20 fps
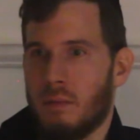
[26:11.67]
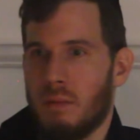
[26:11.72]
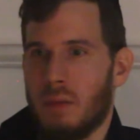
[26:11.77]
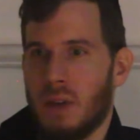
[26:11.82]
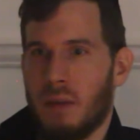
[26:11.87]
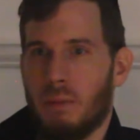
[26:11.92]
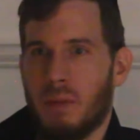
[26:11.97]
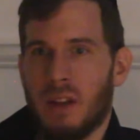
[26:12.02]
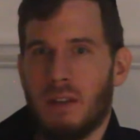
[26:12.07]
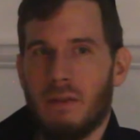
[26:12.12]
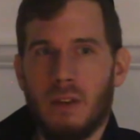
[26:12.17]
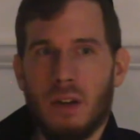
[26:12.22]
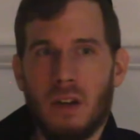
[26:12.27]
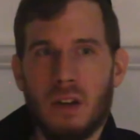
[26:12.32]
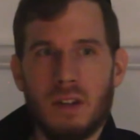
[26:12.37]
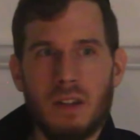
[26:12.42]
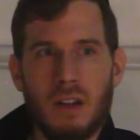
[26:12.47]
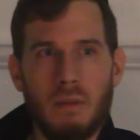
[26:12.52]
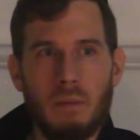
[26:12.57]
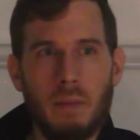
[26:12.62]
People have
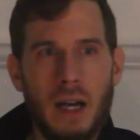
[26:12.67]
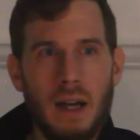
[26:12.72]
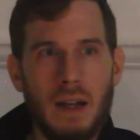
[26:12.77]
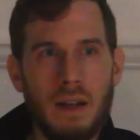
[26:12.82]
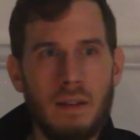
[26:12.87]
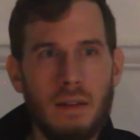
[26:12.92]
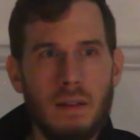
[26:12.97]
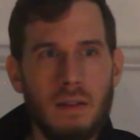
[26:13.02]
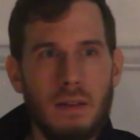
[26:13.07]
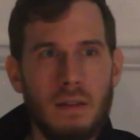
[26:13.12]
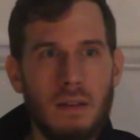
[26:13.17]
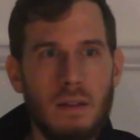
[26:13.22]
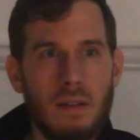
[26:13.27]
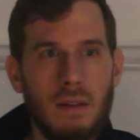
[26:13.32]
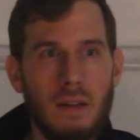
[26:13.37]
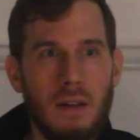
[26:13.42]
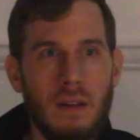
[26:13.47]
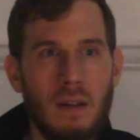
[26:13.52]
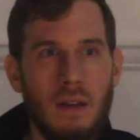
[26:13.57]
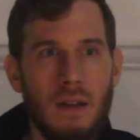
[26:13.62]
lost their minds.
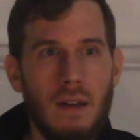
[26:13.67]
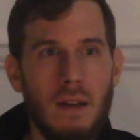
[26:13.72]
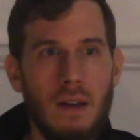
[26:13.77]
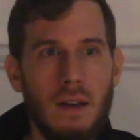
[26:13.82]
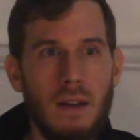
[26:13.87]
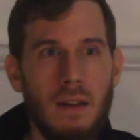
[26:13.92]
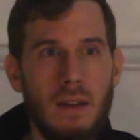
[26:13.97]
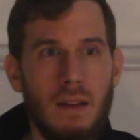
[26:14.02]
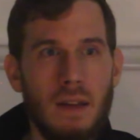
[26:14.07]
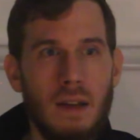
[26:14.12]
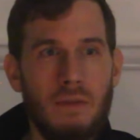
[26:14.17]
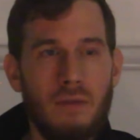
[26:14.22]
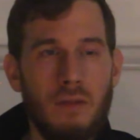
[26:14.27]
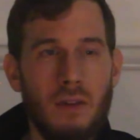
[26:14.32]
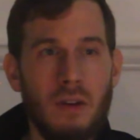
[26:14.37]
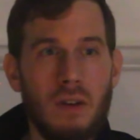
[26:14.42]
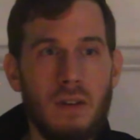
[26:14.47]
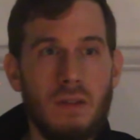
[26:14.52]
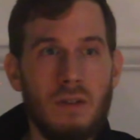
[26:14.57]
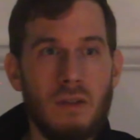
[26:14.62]

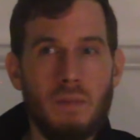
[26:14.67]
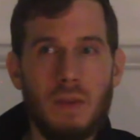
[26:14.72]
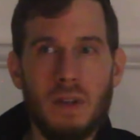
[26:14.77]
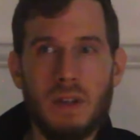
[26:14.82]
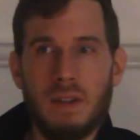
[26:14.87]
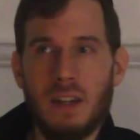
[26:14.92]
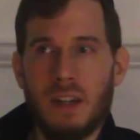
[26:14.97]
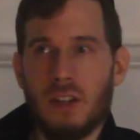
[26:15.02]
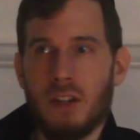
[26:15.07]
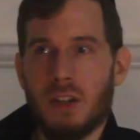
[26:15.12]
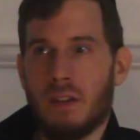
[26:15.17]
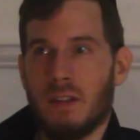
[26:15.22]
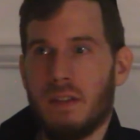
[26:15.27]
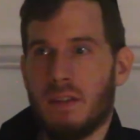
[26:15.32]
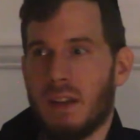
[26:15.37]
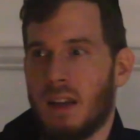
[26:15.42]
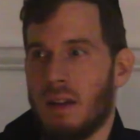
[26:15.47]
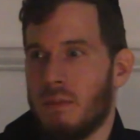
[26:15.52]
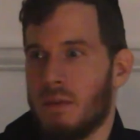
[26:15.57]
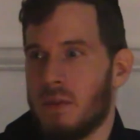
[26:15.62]
Therefore, superstition
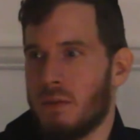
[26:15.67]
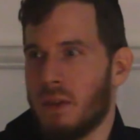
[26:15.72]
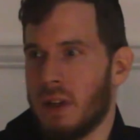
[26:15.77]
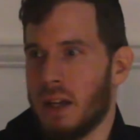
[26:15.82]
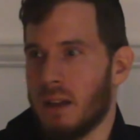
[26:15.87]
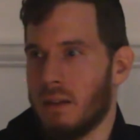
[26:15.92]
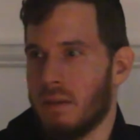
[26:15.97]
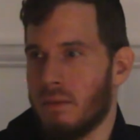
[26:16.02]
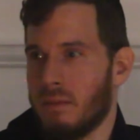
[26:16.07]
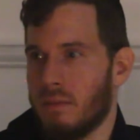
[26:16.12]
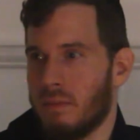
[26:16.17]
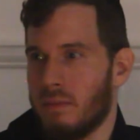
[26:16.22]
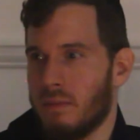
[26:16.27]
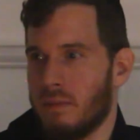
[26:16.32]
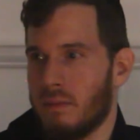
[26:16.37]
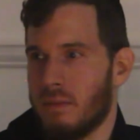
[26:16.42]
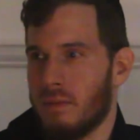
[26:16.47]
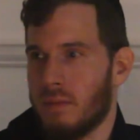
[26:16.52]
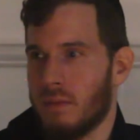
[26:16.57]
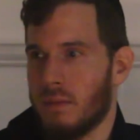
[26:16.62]
seems real.
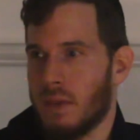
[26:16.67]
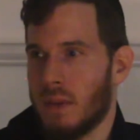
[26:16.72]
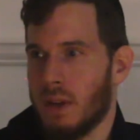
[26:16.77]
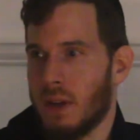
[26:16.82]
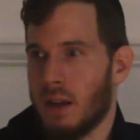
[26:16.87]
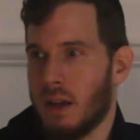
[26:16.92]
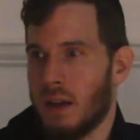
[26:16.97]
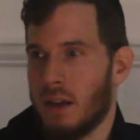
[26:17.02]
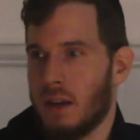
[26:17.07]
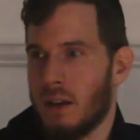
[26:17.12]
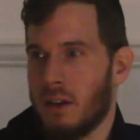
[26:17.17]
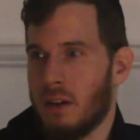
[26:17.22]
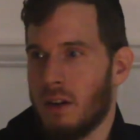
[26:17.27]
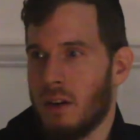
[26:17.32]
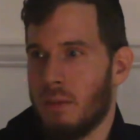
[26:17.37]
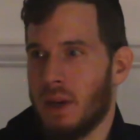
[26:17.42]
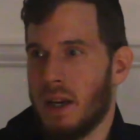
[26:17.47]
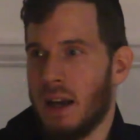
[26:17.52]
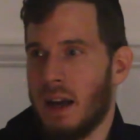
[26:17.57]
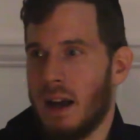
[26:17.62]

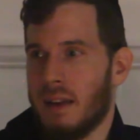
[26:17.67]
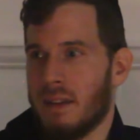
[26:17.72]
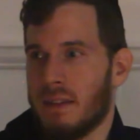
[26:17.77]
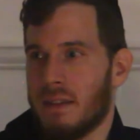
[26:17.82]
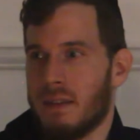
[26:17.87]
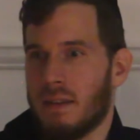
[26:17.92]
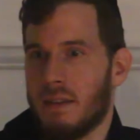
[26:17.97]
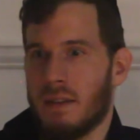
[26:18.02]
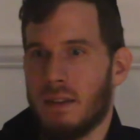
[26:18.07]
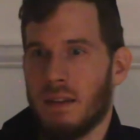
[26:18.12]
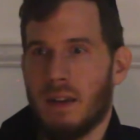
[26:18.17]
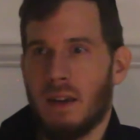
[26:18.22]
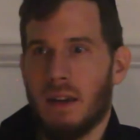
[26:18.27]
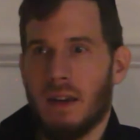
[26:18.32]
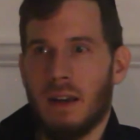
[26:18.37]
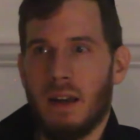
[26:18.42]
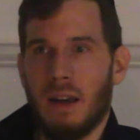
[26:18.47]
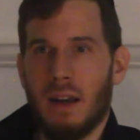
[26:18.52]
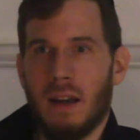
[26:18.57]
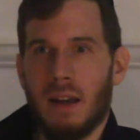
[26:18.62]
Nobody has
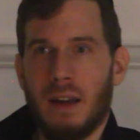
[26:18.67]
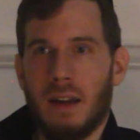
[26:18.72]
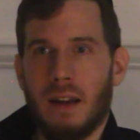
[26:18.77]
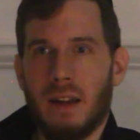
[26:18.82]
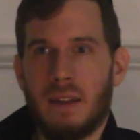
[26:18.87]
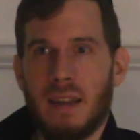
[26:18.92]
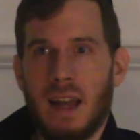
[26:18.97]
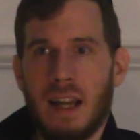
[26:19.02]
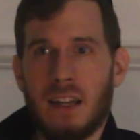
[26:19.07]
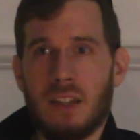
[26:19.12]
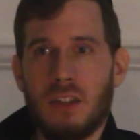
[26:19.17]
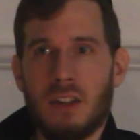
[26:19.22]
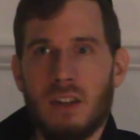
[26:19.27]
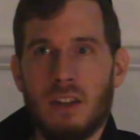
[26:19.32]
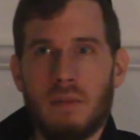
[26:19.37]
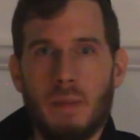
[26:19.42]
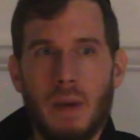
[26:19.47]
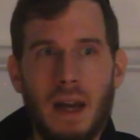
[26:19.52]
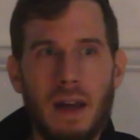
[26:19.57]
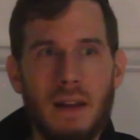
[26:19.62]
an attention
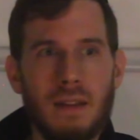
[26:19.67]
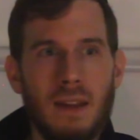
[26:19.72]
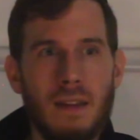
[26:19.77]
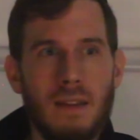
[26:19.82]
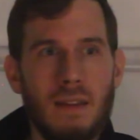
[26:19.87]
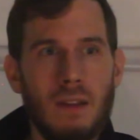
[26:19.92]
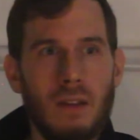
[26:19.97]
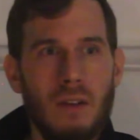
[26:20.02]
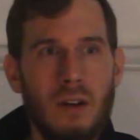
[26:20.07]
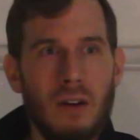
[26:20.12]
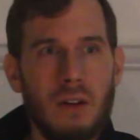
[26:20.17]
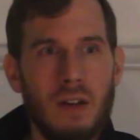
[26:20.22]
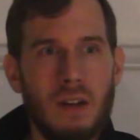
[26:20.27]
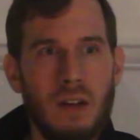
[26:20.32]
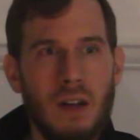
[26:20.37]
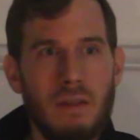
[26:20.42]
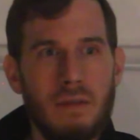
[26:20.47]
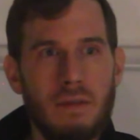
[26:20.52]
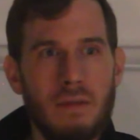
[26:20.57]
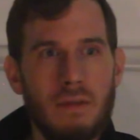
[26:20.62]
span that's long
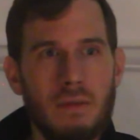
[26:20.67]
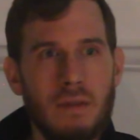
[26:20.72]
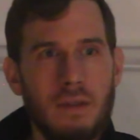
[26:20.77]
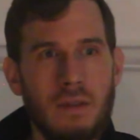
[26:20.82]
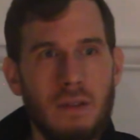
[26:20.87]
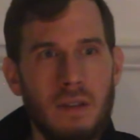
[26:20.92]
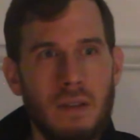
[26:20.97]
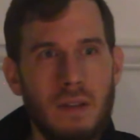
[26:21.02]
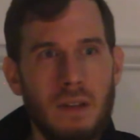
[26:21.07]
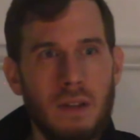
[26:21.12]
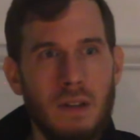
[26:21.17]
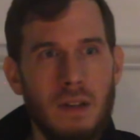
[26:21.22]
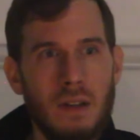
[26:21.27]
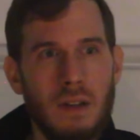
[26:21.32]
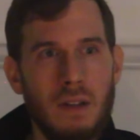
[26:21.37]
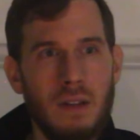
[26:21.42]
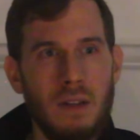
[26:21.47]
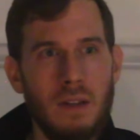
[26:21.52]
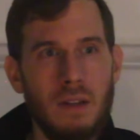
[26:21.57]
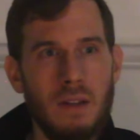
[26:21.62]
enough
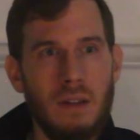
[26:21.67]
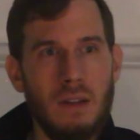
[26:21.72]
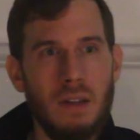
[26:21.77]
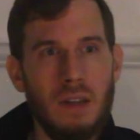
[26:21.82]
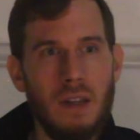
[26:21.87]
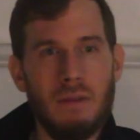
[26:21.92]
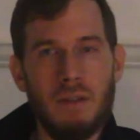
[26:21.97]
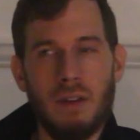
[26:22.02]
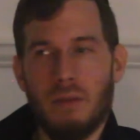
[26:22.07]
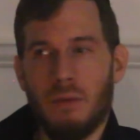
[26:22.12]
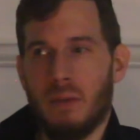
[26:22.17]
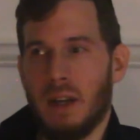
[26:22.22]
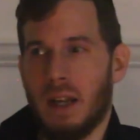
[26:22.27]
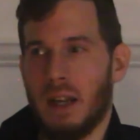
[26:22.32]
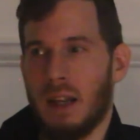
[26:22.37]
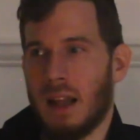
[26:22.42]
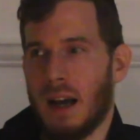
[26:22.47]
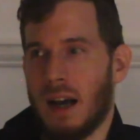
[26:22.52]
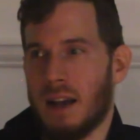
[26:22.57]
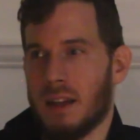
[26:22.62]
to even
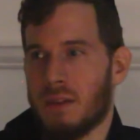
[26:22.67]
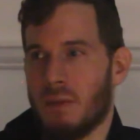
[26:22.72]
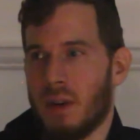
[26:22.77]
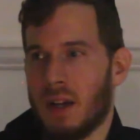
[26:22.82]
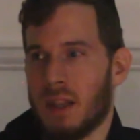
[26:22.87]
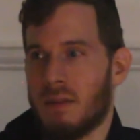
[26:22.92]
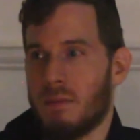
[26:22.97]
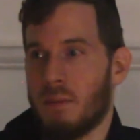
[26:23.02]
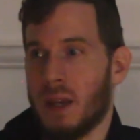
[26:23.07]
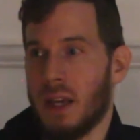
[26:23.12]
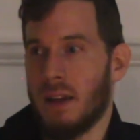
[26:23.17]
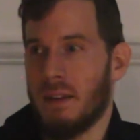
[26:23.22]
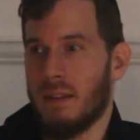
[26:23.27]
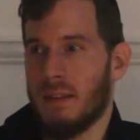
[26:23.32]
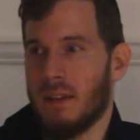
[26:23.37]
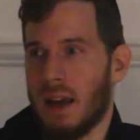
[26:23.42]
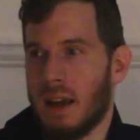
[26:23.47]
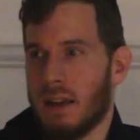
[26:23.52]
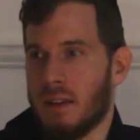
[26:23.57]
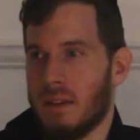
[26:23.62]
realize what's being
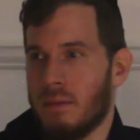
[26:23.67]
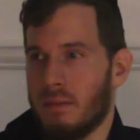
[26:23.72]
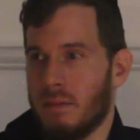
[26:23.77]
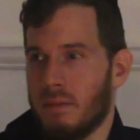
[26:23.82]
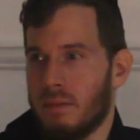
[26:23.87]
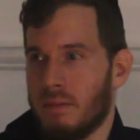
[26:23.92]
said.